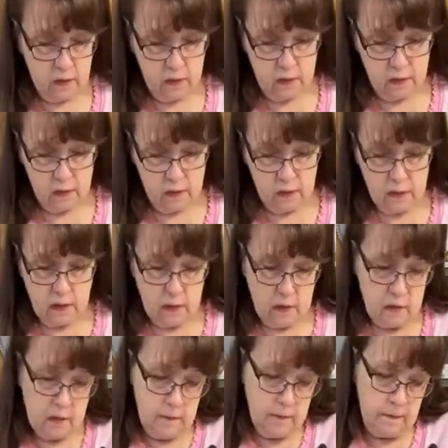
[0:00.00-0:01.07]

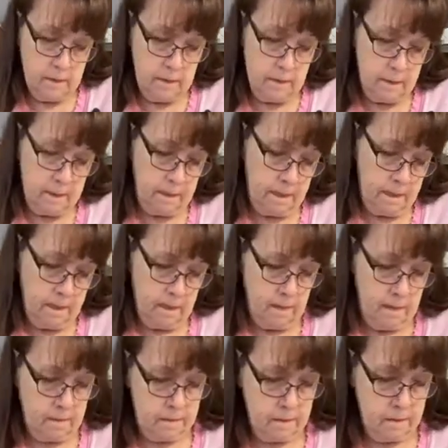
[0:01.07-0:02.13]
right. Snackles.
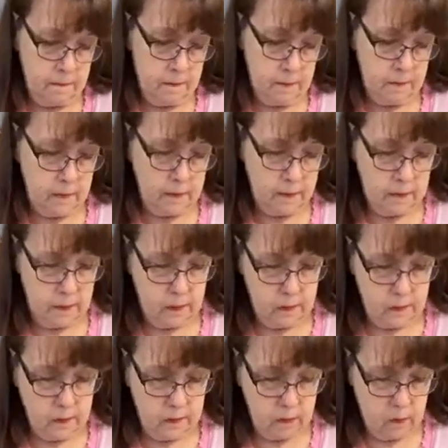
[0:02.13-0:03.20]

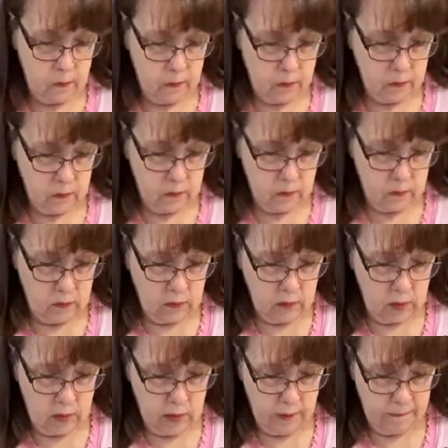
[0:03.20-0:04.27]
Always snackles and maybe
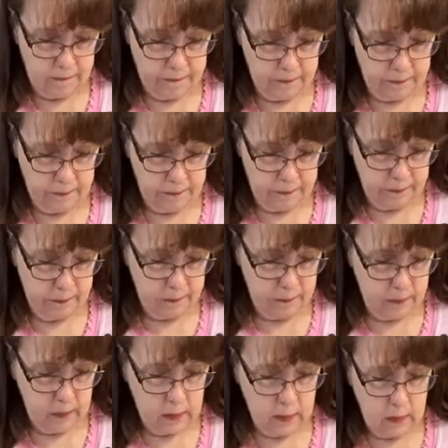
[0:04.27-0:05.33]
okay. more pretzels
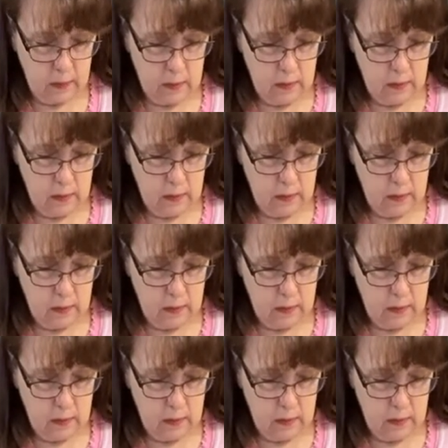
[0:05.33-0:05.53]
with peanut